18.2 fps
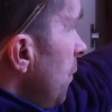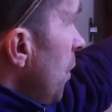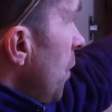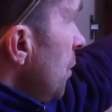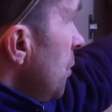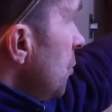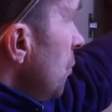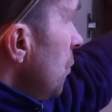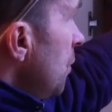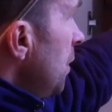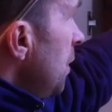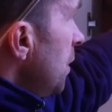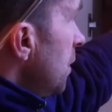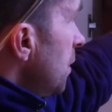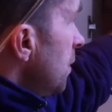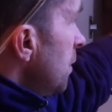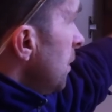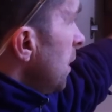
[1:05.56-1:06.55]
device on
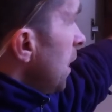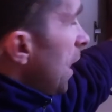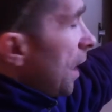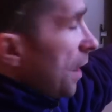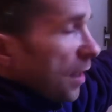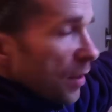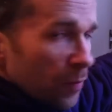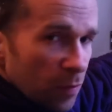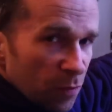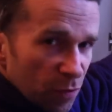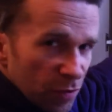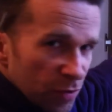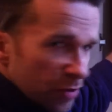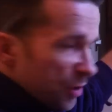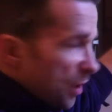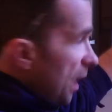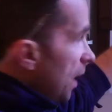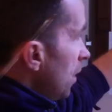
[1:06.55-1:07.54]
here, and then we've got the
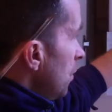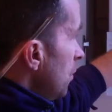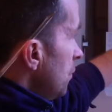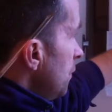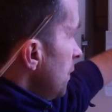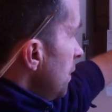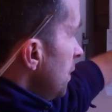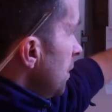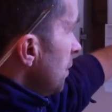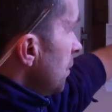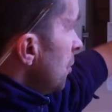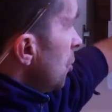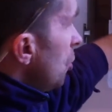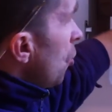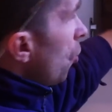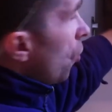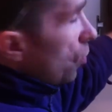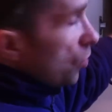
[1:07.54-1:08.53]
stat over there.
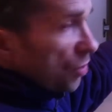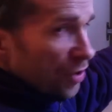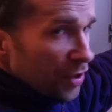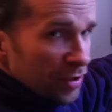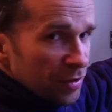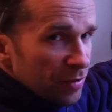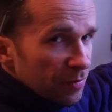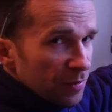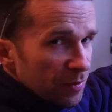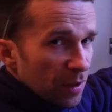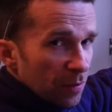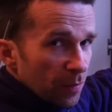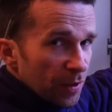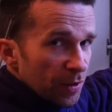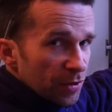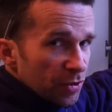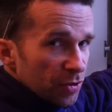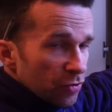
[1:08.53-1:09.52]
All systems that
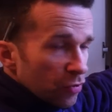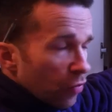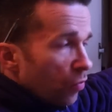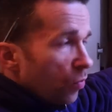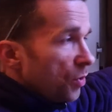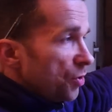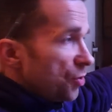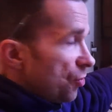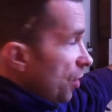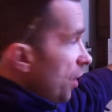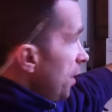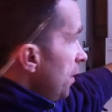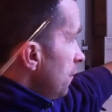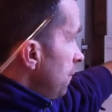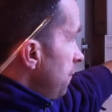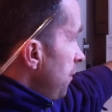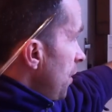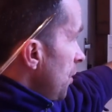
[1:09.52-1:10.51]
we install, we drain
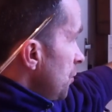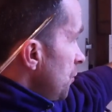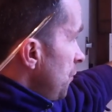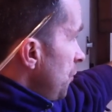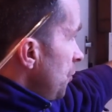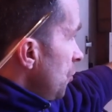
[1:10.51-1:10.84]
and flush